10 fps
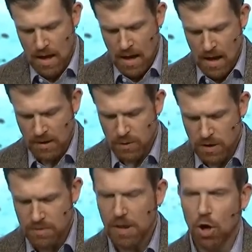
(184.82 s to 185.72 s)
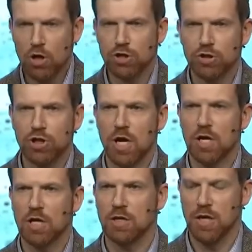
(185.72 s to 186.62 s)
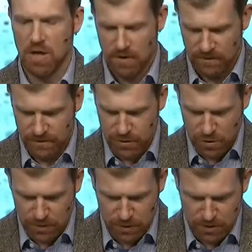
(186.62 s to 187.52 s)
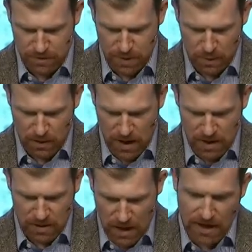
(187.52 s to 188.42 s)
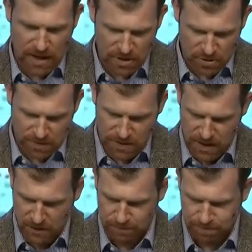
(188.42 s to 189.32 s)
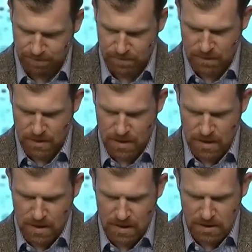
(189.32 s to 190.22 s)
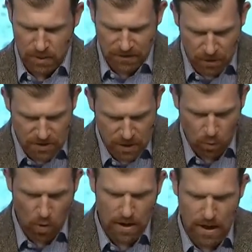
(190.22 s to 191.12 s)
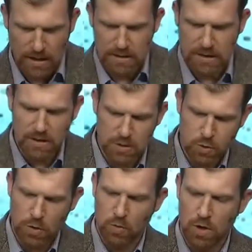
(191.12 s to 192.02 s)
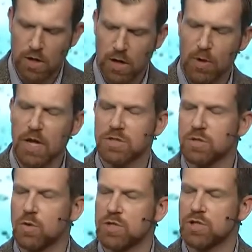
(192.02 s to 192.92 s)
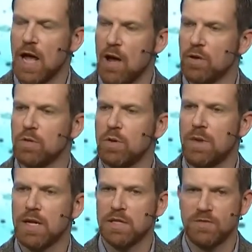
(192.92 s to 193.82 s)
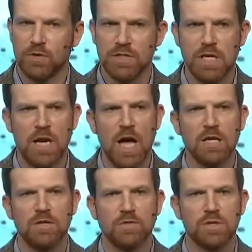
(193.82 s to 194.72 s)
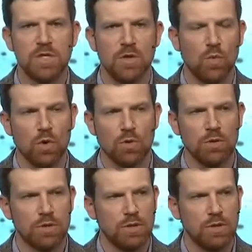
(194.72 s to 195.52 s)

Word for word: And this is going to be a larger chunk of scripture, but we kind of, I kind of trimmed it down because I want to focus on 1 18 to 21. And I want to answer the question how can we make a difference? And not a difference in the world